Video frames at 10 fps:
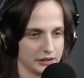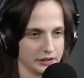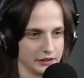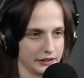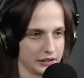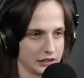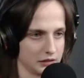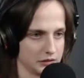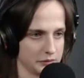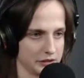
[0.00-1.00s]
And
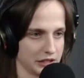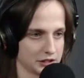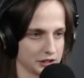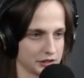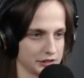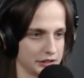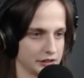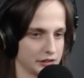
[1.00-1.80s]
now, let me actually...